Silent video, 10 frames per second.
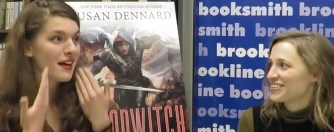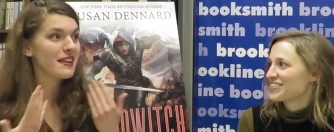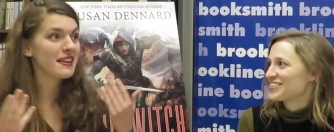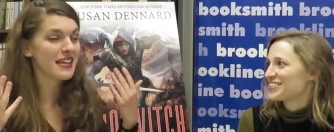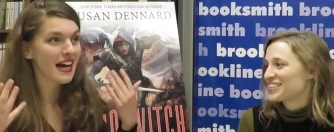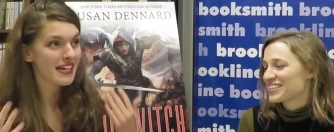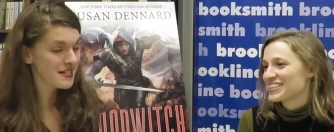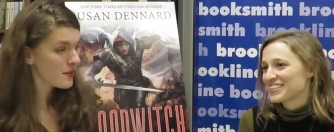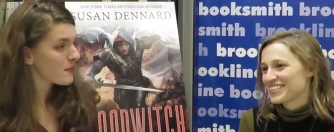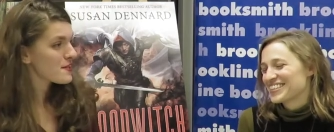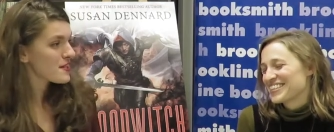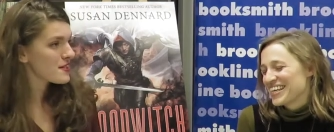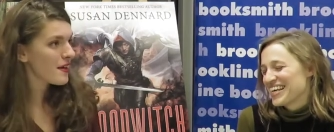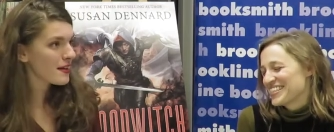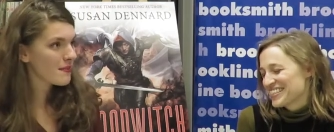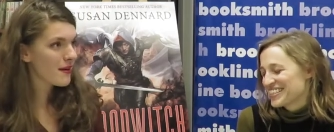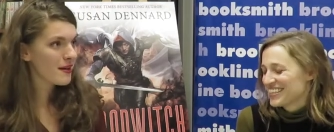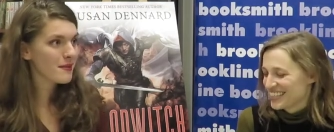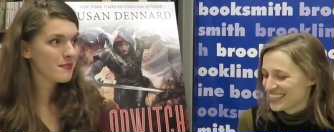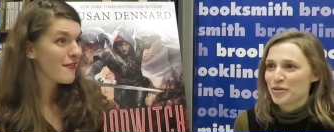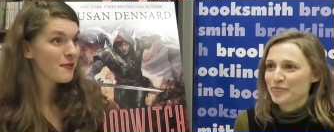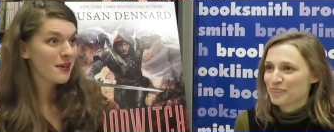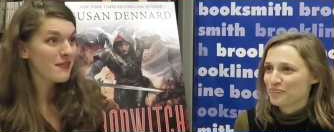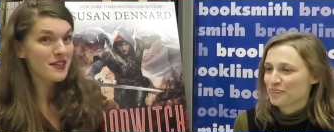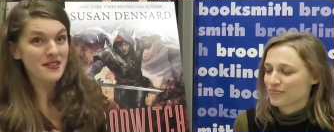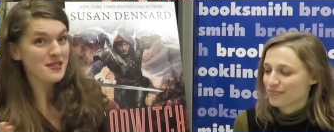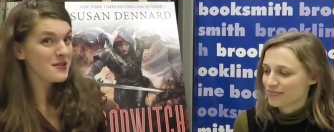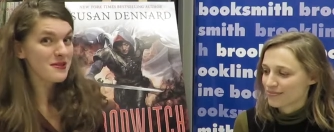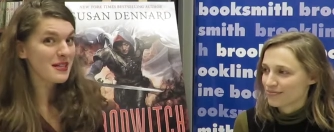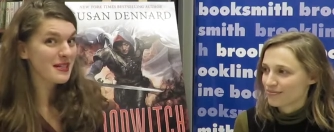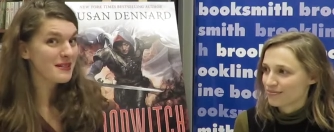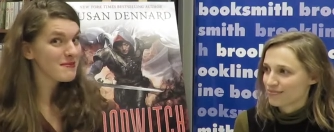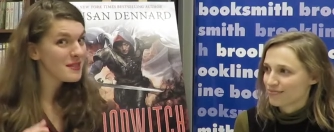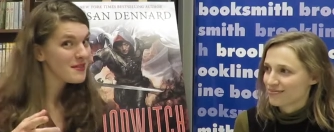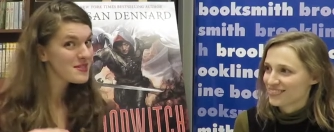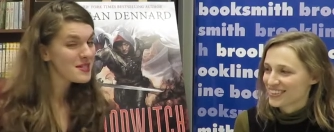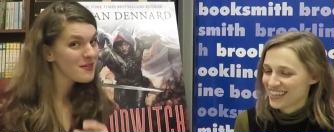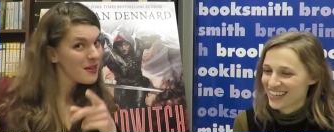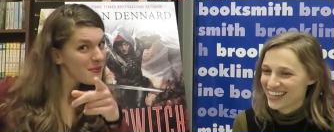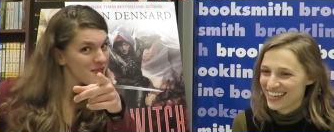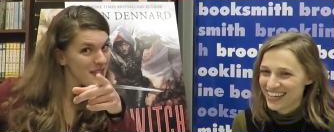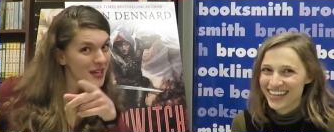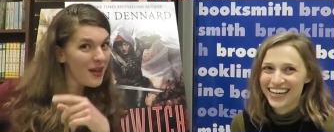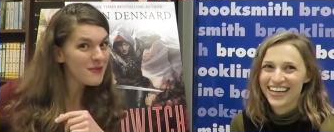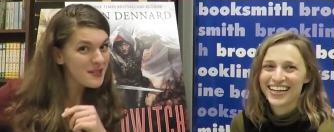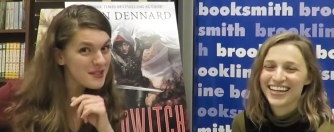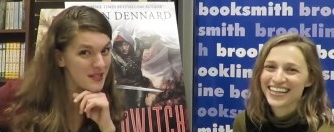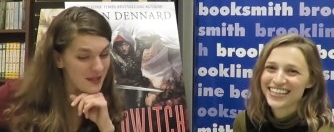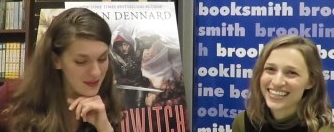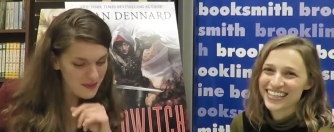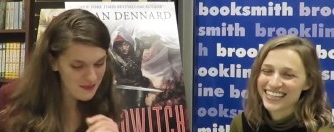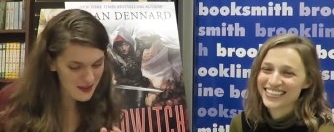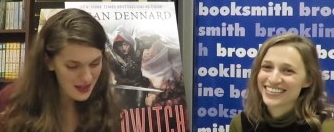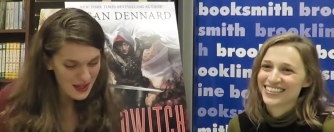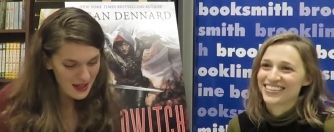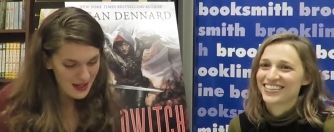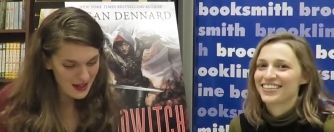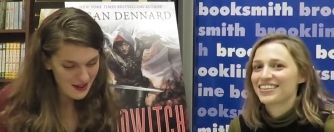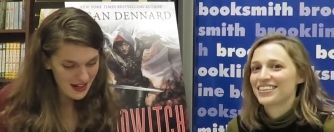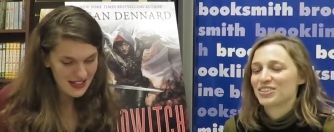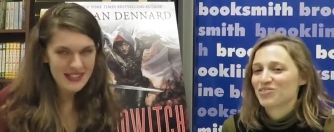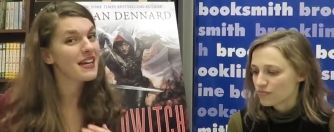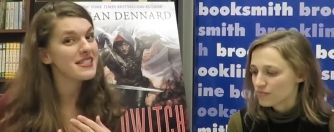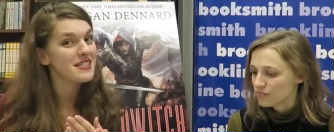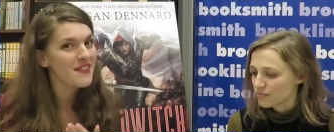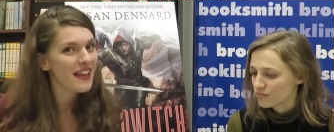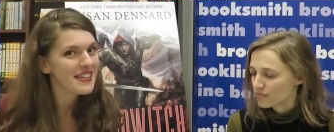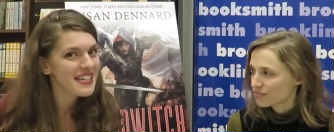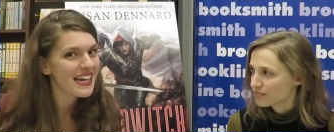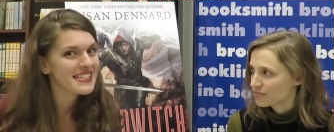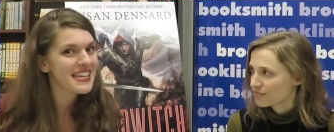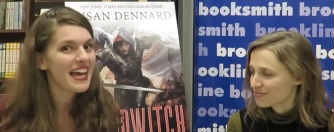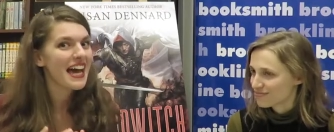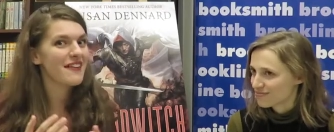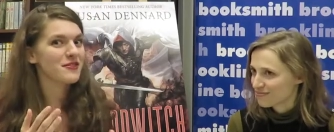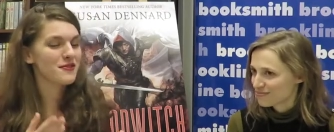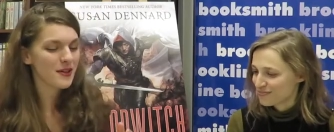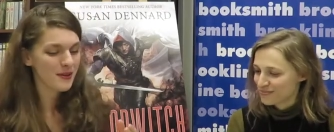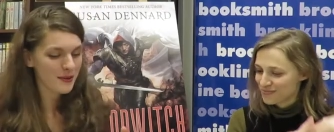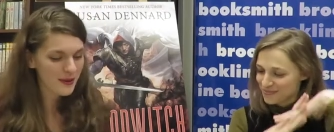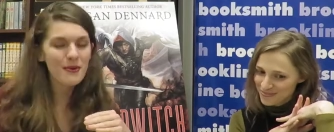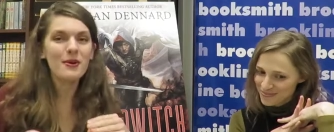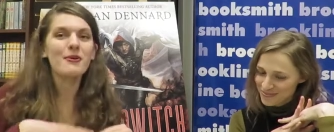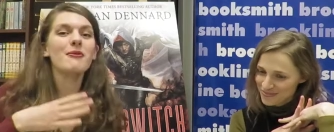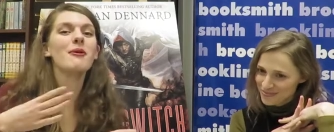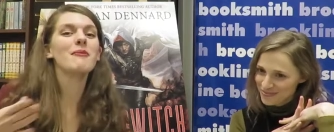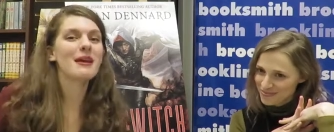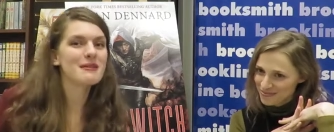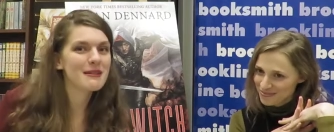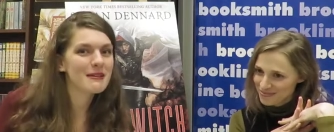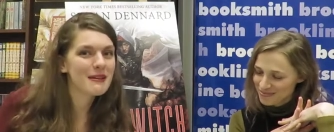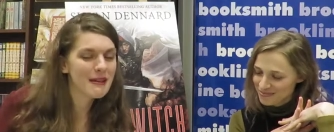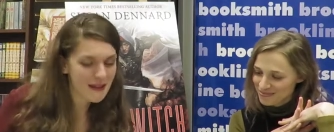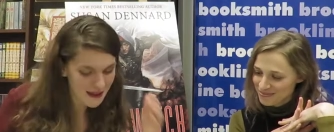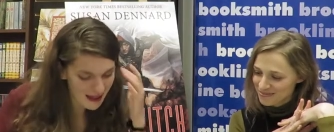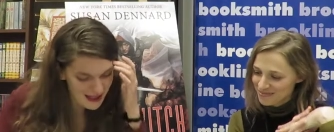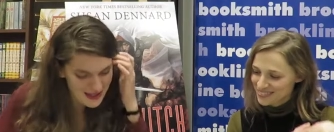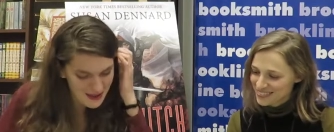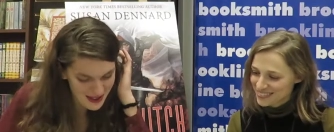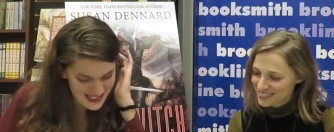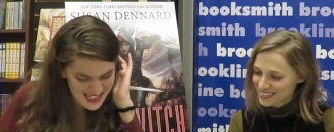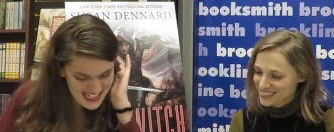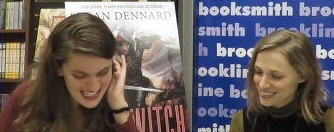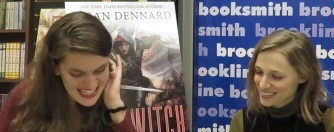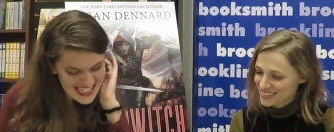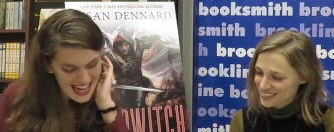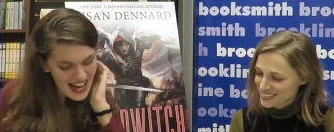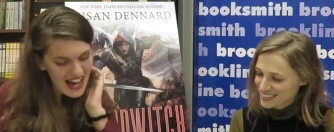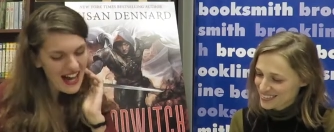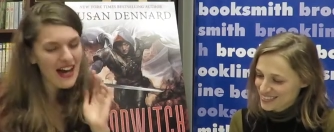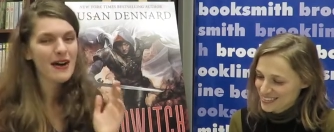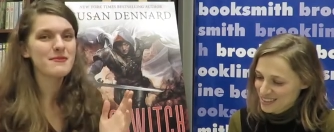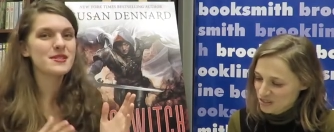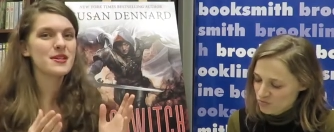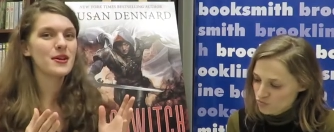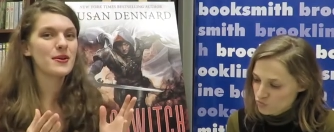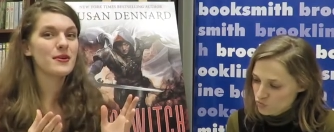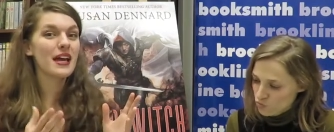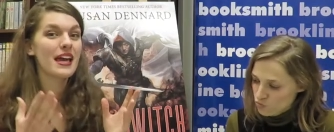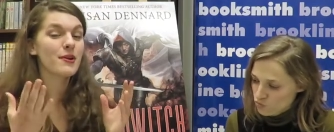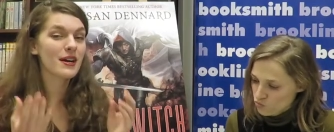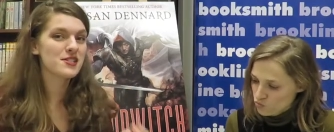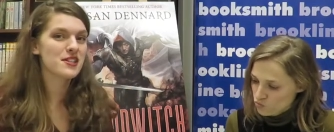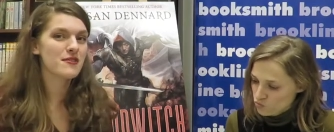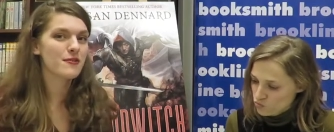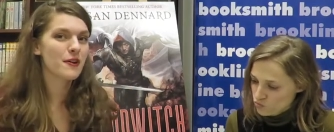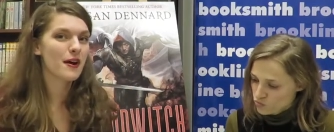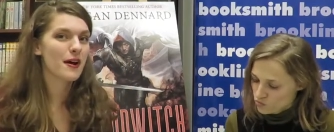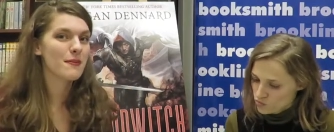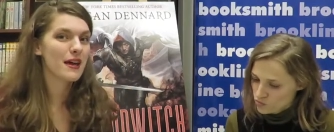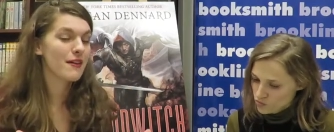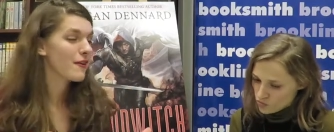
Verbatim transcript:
Speaker 1: not the ideal person to talk about it. Everyone I've convinced to read it believes so, and hopefully y'all will too. All right, because it's Valentine's Day, I have a few more romantically inclined questions. So a question from a